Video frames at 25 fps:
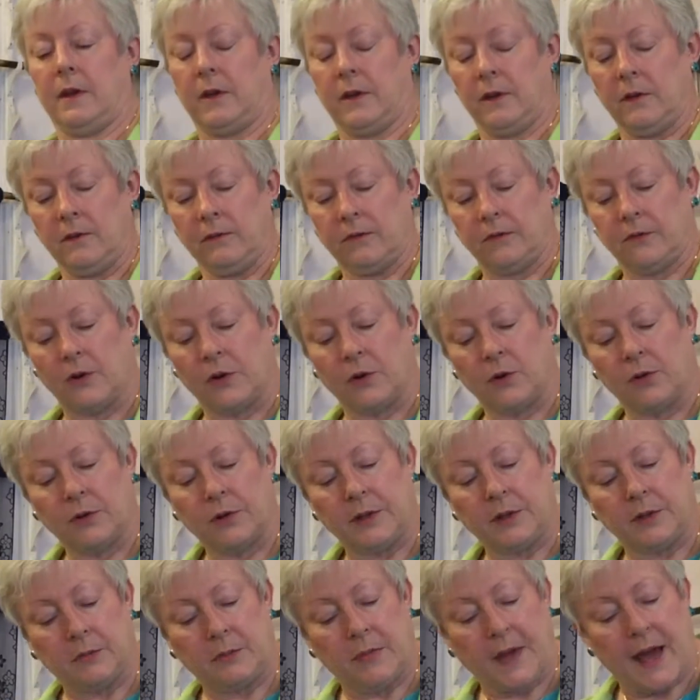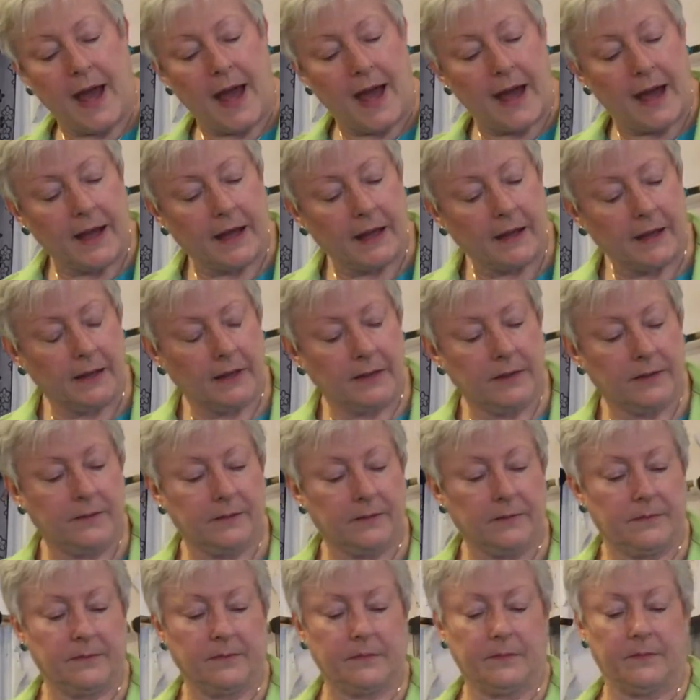you fold it back,
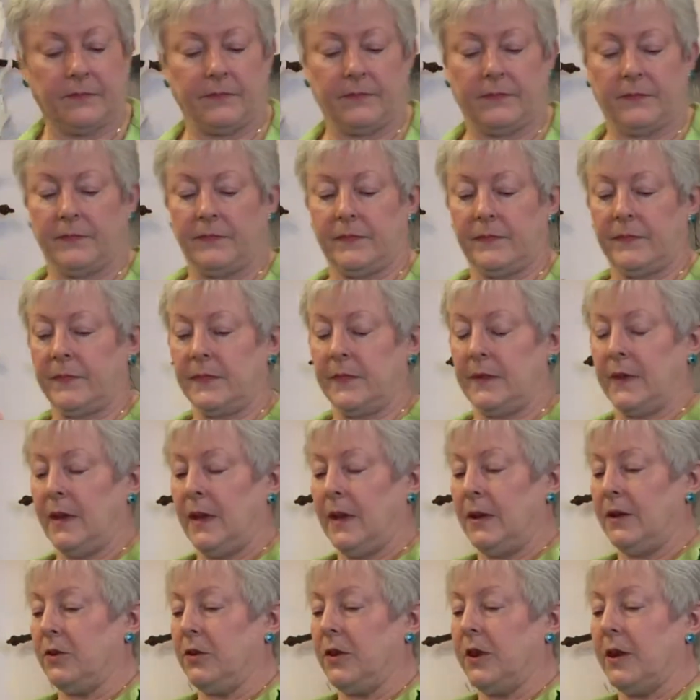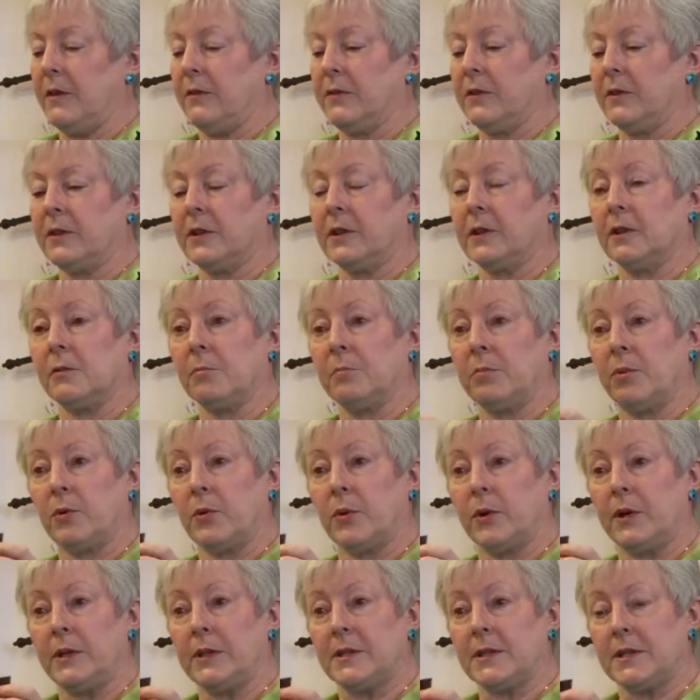you have your little
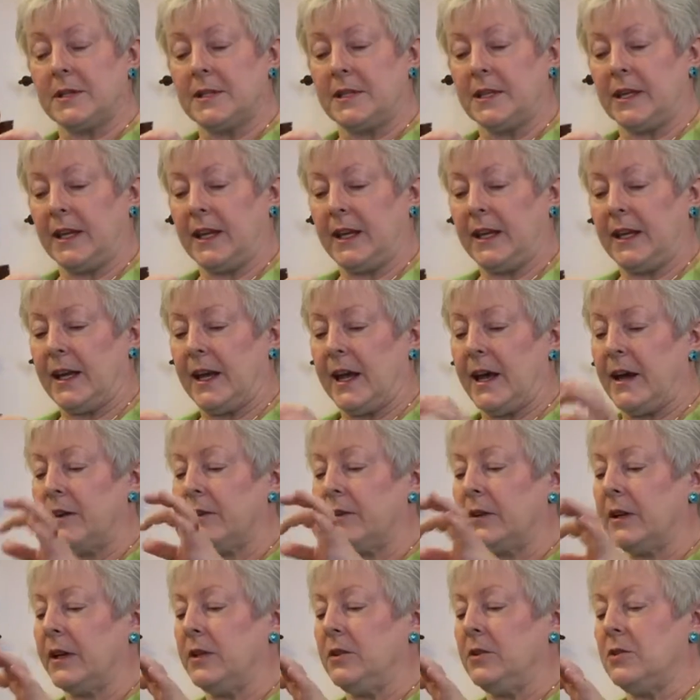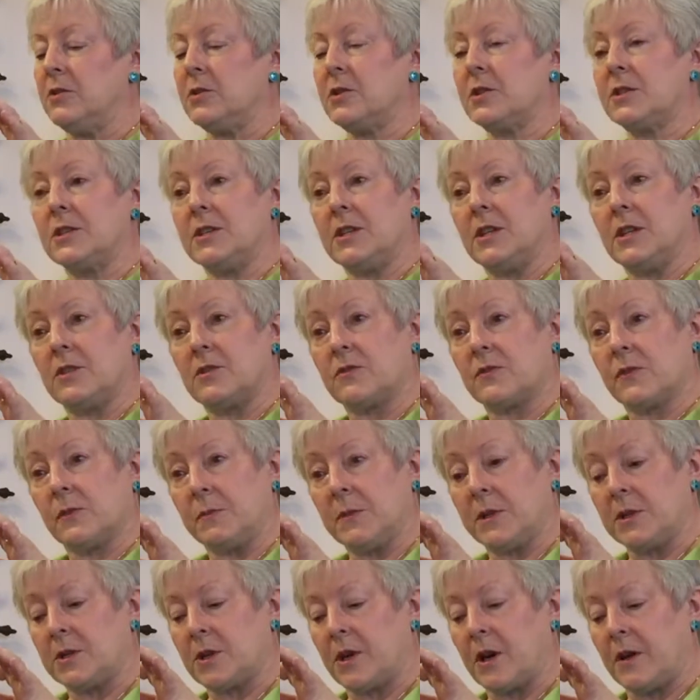point sticking out and you stitch
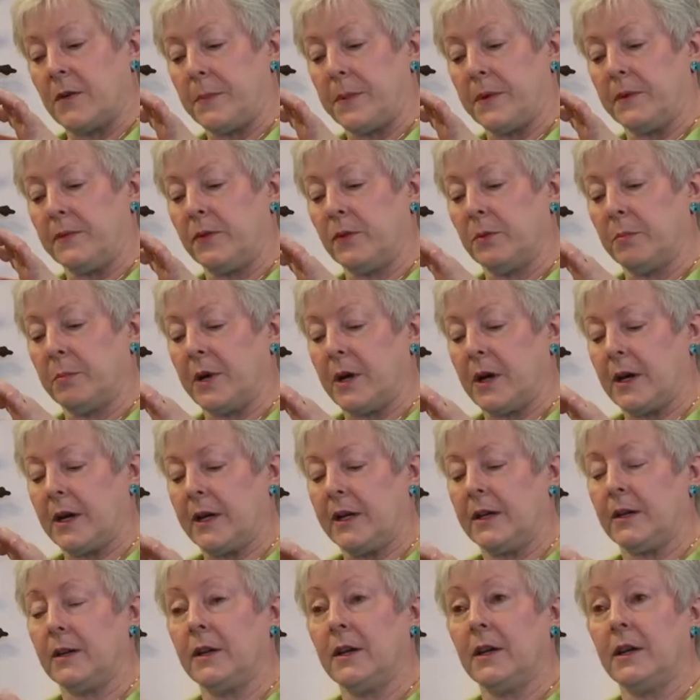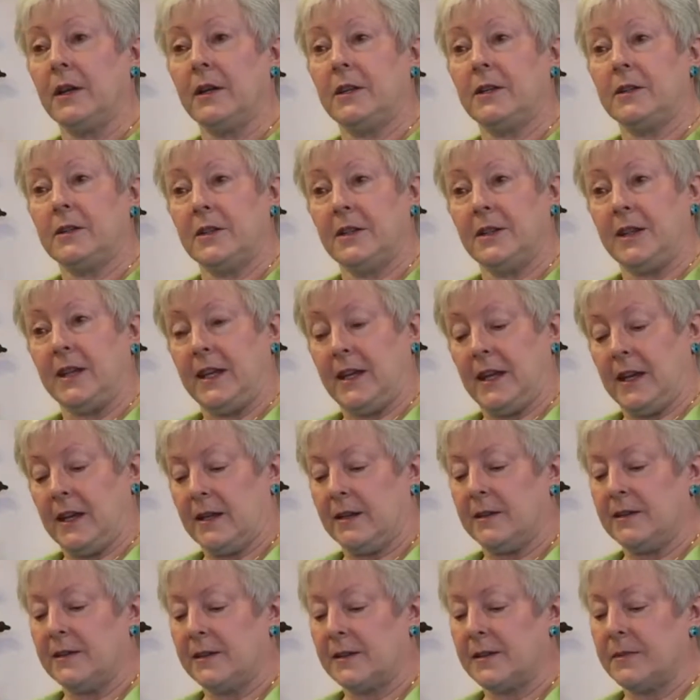from the top of your pocket to the
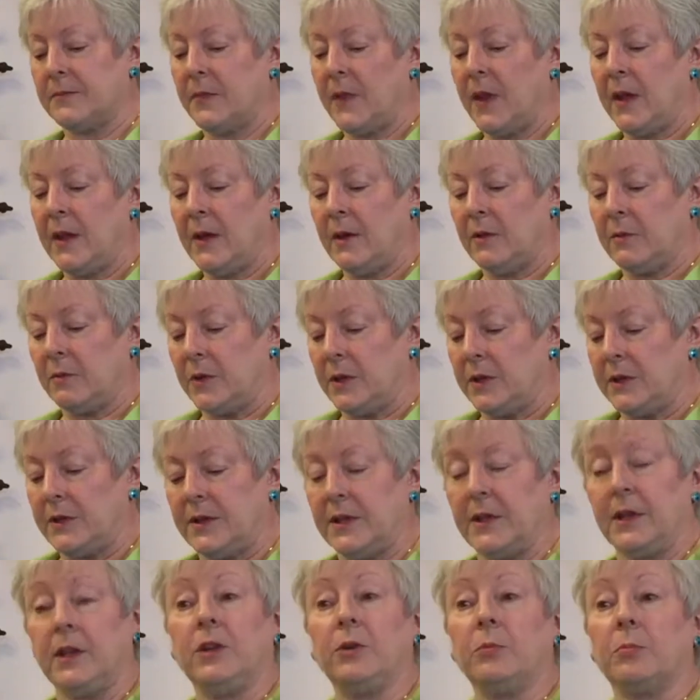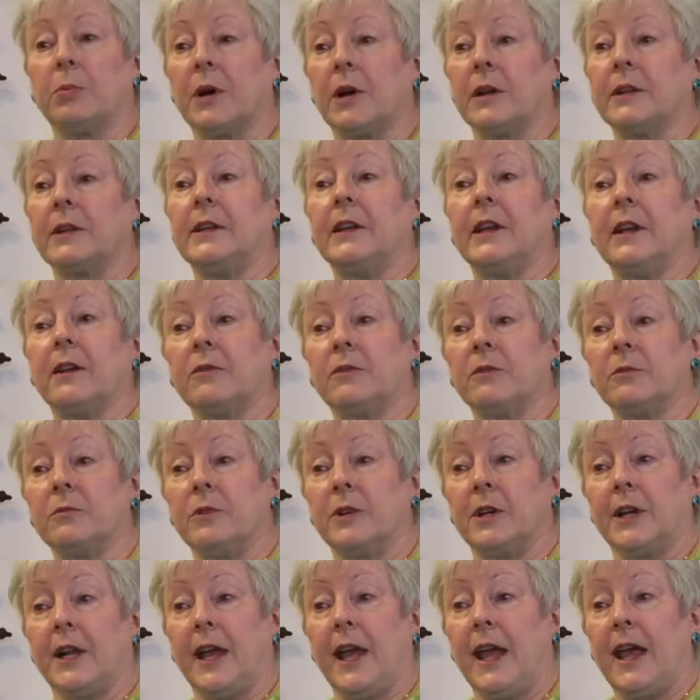ends. One thing you probably never
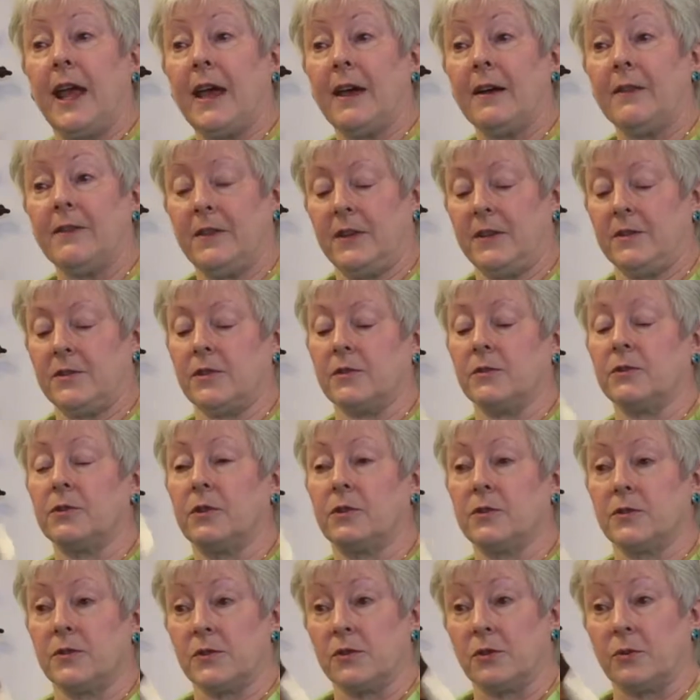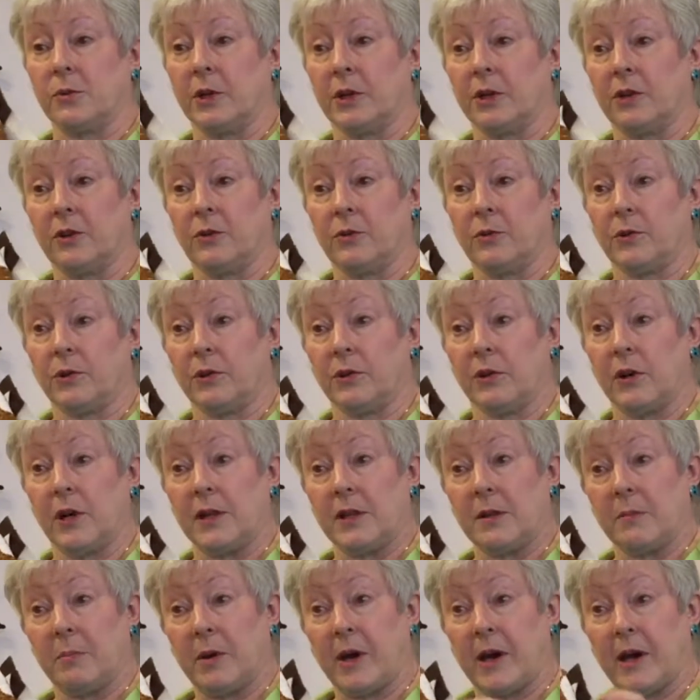want to have is a square corner
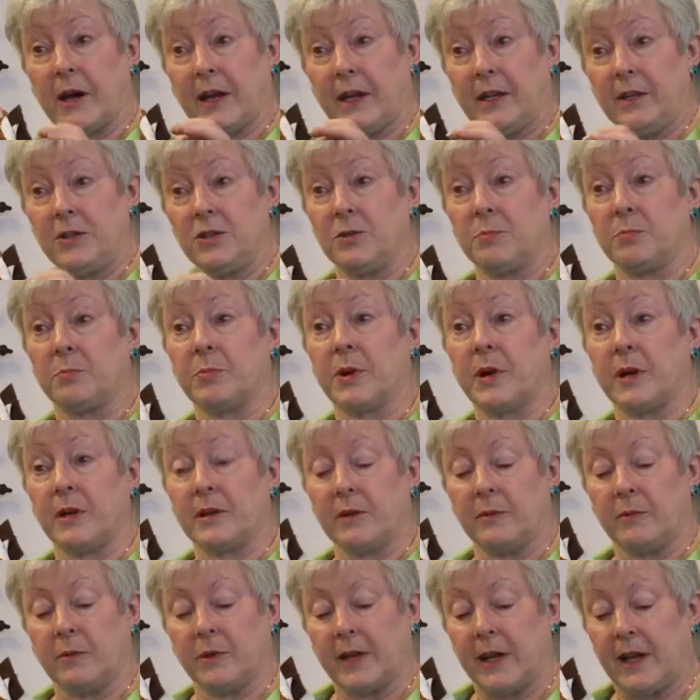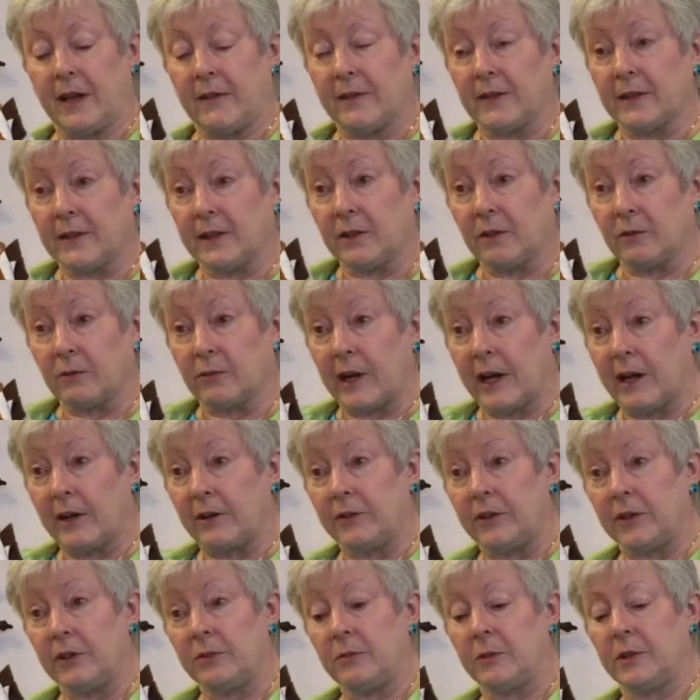on the pocket. You probably want to have a little
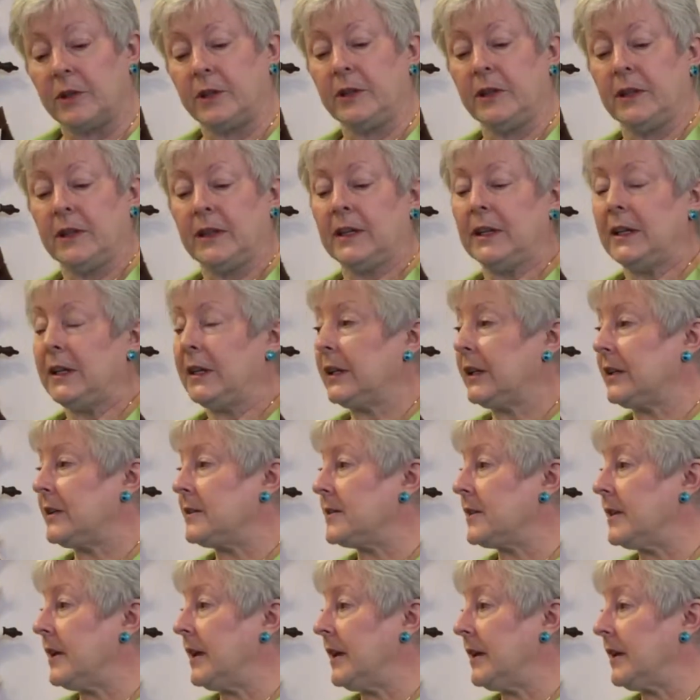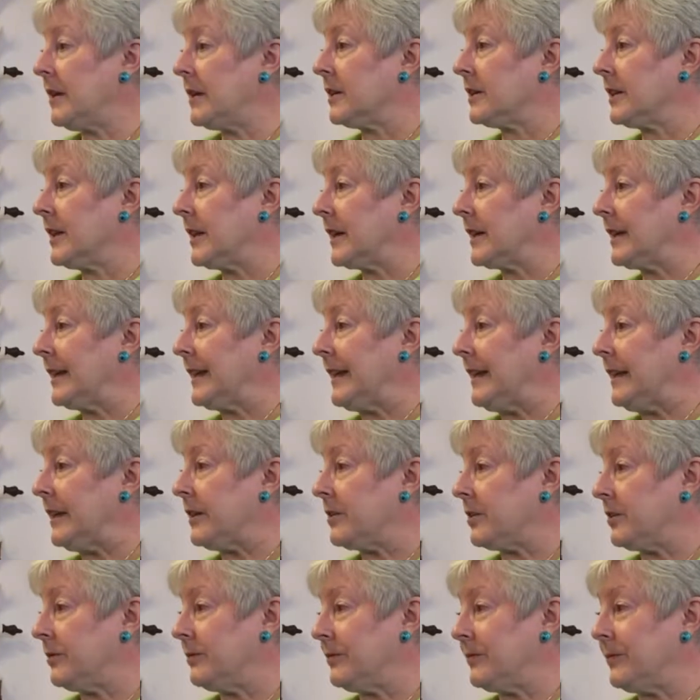rounded one because they collect
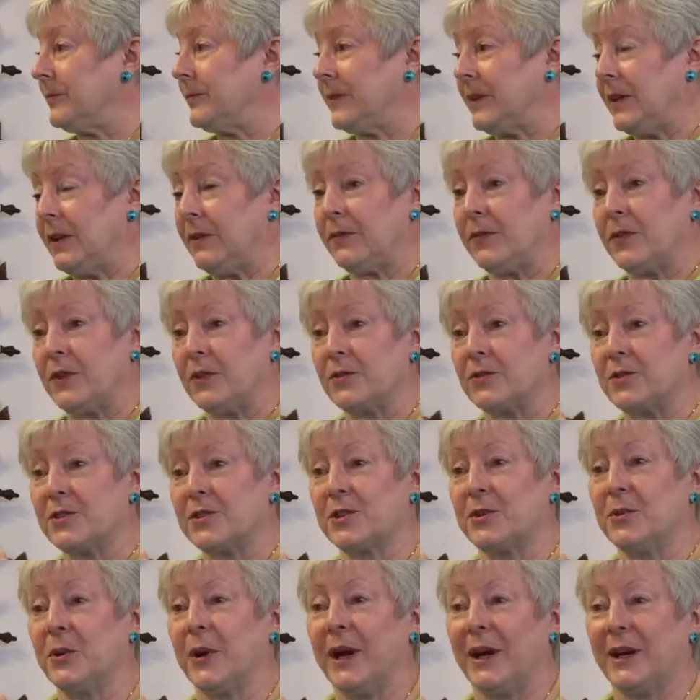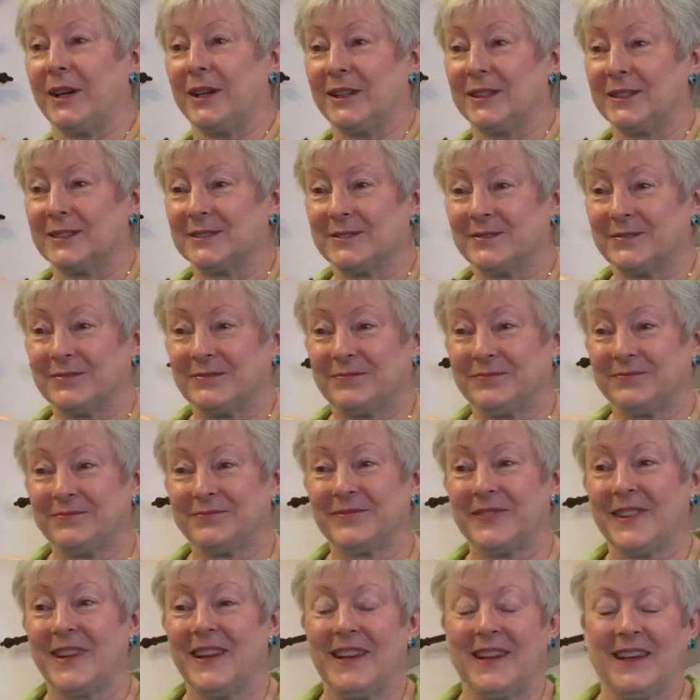lint if they're square.
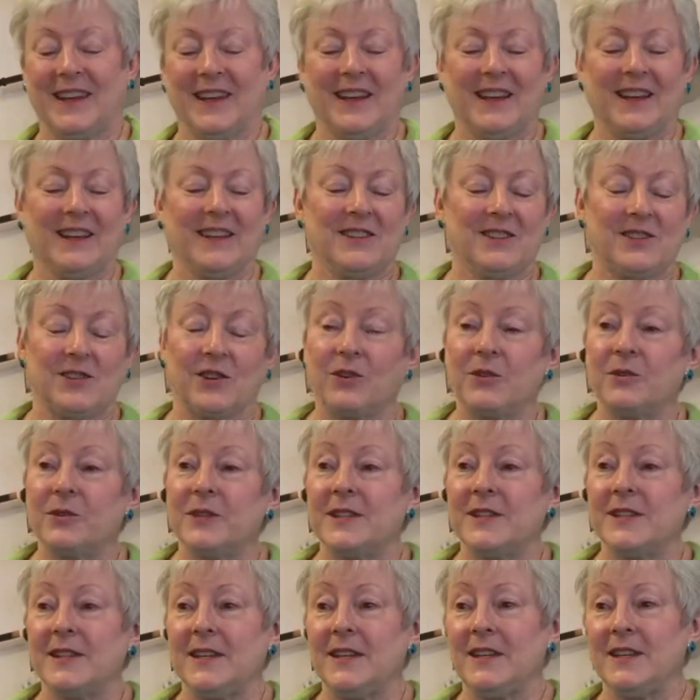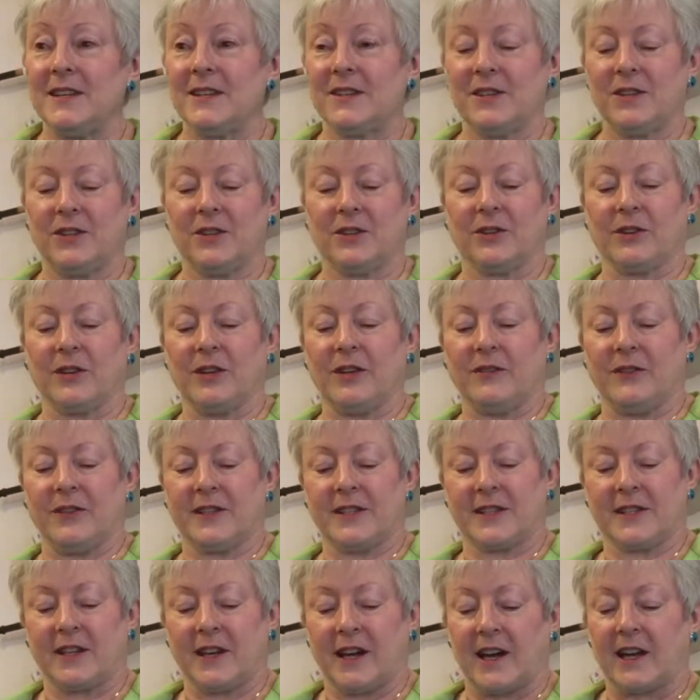so it's easier if
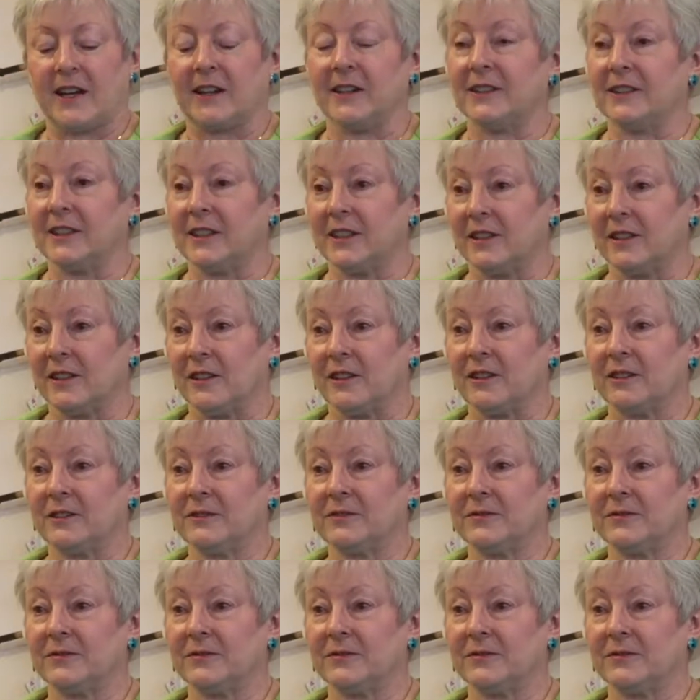it's got a little